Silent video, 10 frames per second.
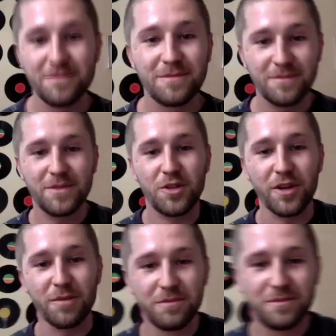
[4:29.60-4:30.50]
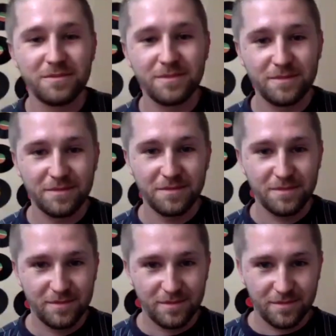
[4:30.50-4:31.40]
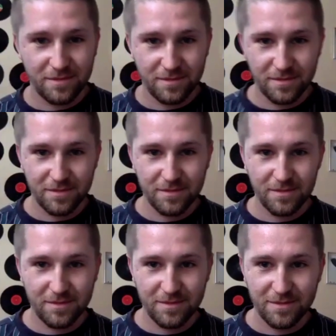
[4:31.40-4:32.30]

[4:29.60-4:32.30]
I don't know. That's just kind of where I was feeling. So.